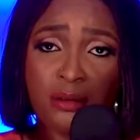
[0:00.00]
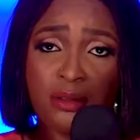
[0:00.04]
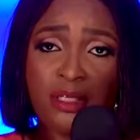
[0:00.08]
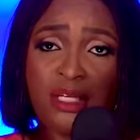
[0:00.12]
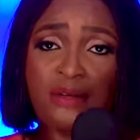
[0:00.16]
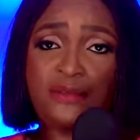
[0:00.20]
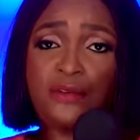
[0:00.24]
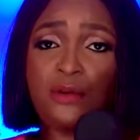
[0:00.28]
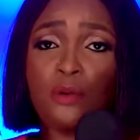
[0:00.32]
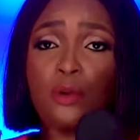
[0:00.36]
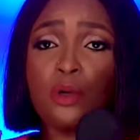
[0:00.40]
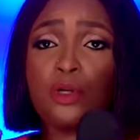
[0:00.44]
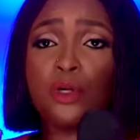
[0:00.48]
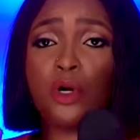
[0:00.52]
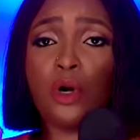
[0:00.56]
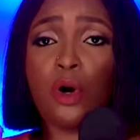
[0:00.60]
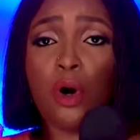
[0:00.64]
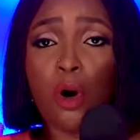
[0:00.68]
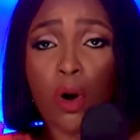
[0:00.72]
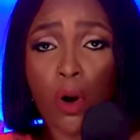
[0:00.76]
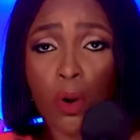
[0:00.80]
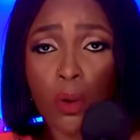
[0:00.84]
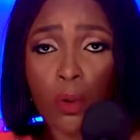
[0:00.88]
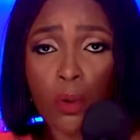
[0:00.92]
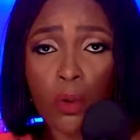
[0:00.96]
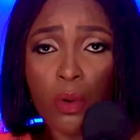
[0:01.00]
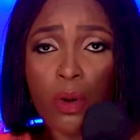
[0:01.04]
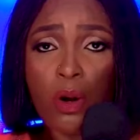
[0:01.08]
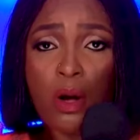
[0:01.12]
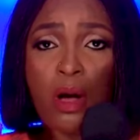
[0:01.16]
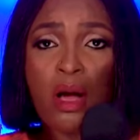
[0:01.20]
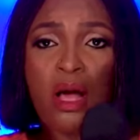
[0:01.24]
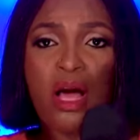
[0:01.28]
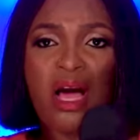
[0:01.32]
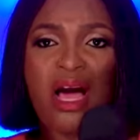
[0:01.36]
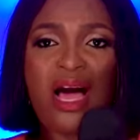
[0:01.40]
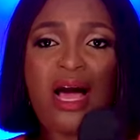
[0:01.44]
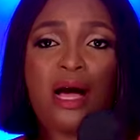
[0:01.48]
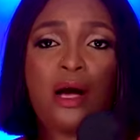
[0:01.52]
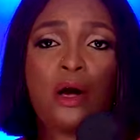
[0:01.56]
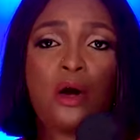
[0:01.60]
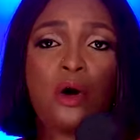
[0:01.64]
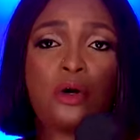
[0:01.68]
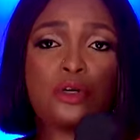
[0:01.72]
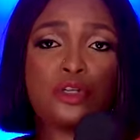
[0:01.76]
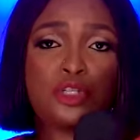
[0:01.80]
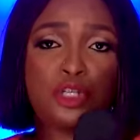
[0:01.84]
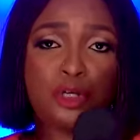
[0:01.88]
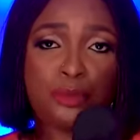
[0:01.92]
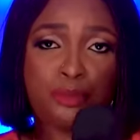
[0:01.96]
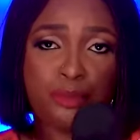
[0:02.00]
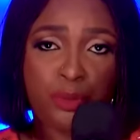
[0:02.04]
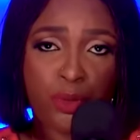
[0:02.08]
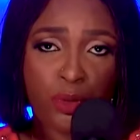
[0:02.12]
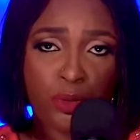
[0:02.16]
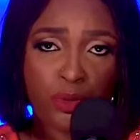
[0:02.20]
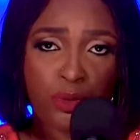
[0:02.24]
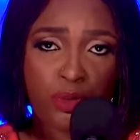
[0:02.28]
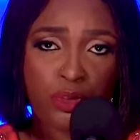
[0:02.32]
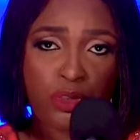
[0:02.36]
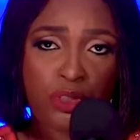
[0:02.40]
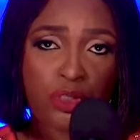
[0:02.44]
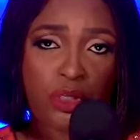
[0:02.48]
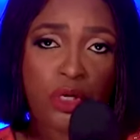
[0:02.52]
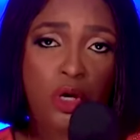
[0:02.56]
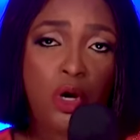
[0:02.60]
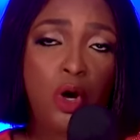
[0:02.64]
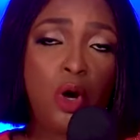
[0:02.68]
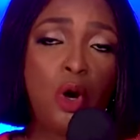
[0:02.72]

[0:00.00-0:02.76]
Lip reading: If you want to call and contribute,